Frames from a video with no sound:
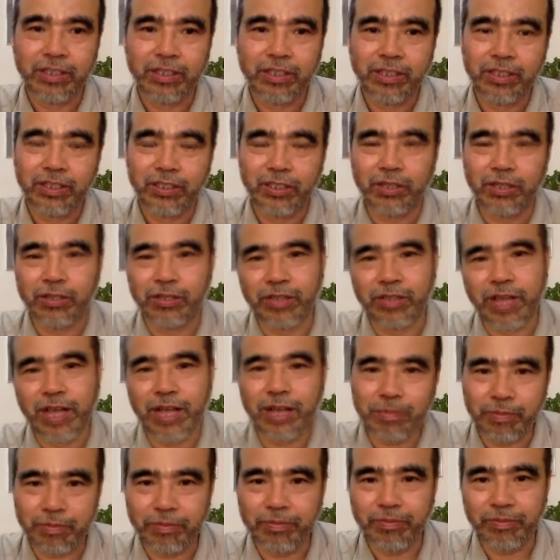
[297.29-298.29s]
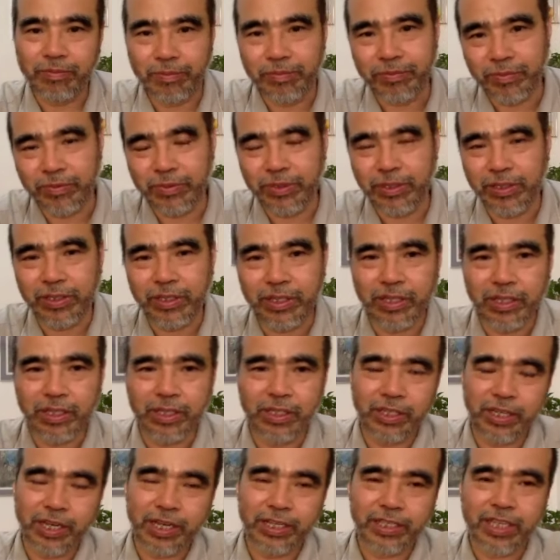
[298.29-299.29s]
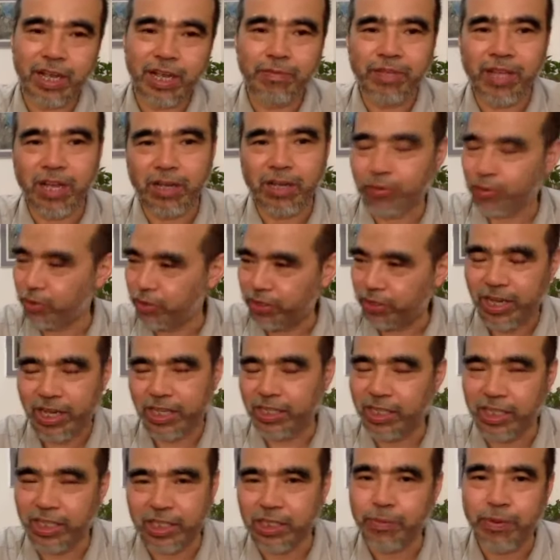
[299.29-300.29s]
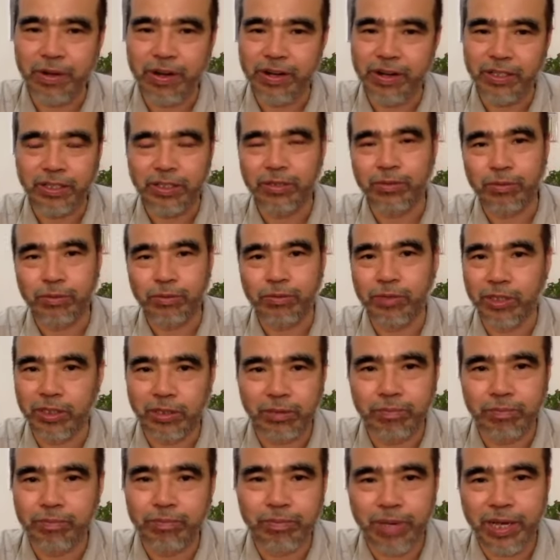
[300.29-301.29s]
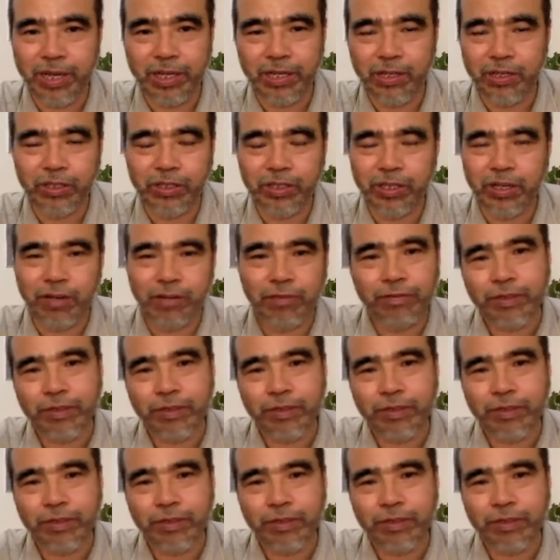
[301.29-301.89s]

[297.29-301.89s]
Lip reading: So that, yeah, sometimes you can experience by yourself